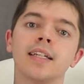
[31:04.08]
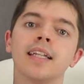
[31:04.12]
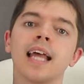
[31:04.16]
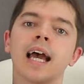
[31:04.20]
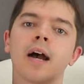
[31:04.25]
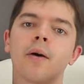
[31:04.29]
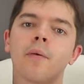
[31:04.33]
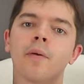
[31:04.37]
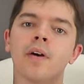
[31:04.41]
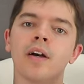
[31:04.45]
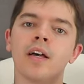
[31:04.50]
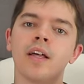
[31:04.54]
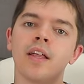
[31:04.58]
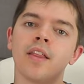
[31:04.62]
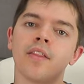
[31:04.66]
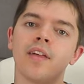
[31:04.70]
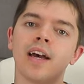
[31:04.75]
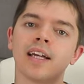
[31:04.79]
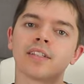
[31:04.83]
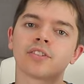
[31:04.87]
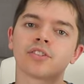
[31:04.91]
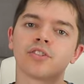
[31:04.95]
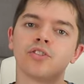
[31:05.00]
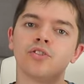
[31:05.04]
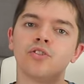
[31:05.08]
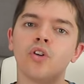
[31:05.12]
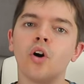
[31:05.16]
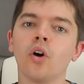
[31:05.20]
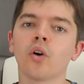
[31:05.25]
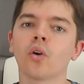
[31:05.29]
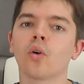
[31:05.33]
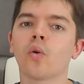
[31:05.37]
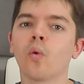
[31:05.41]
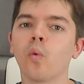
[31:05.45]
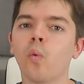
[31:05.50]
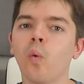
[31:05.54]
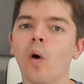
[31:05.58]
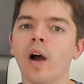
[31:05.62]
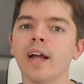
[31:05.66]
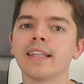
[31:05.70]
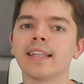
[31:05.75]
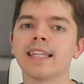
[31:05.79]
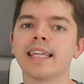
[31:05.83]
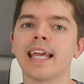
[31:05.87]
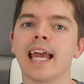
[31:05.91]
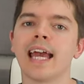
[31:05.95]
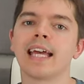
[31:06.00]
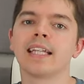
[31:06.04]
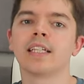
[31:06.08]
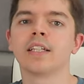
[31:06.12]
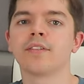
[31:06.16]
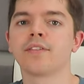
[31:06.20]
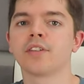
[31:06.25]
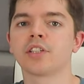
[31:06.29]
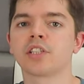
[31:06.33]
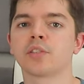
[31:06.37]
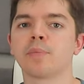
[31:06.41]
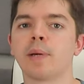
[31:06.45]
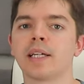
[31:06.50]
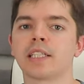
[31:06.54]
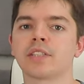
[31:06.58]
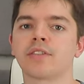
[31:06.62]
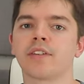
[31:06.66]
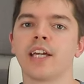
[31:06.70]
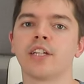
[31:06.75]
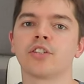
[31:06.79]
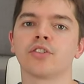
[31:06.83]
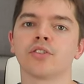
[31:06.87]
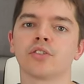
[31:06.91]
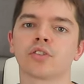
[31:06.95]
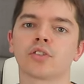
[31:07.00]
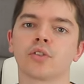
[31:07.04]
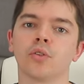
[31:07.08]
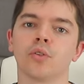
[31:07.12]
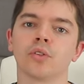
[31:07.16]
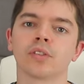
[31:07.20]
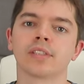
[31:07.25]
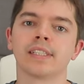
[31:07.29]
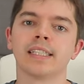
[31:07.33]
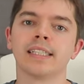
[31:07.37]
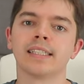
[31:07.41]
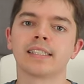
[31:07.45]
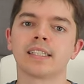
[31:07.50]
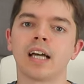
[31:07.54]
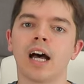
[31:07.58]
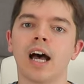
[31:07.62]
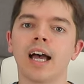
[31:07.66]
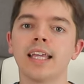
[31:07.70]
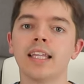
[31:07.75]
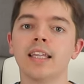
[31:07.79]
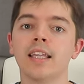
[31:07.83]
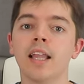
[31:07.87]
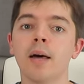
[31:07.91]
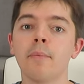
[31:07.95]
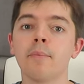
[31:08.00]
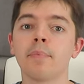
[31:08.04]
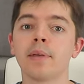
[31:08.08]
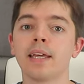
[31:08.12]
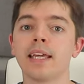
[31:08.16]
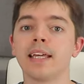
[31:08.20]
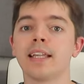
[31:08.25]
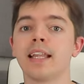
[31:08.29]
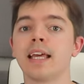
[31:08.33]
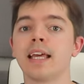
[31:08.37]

Now, that's not quite the end of the specification score, since I lump in